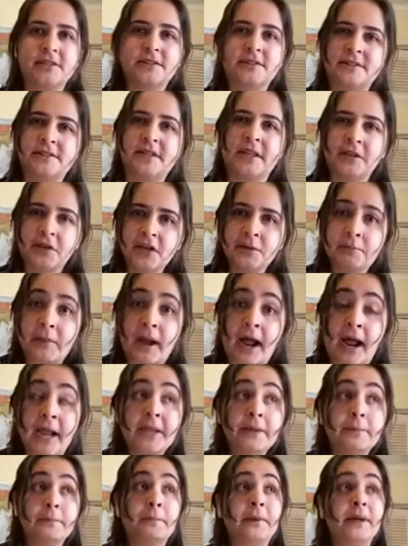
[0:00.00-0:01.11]
to say
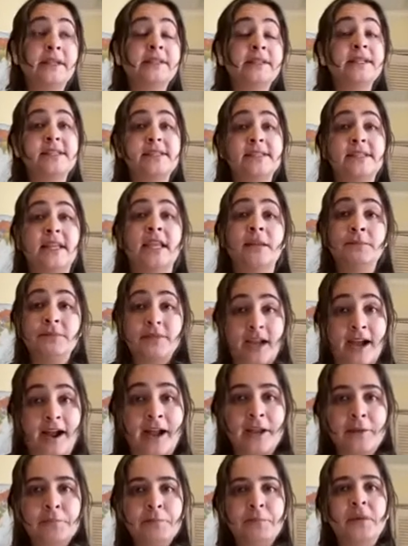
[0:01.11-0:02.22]
goodbye. But at the same
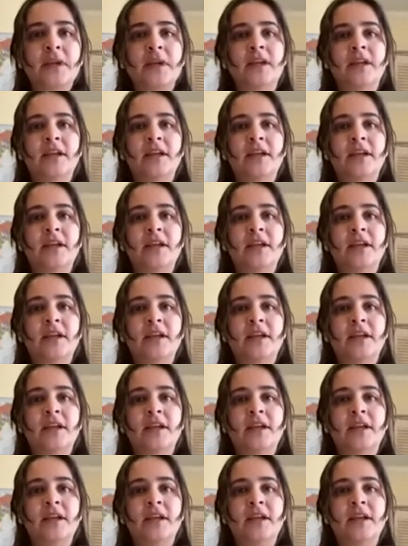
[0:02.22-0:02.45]
time,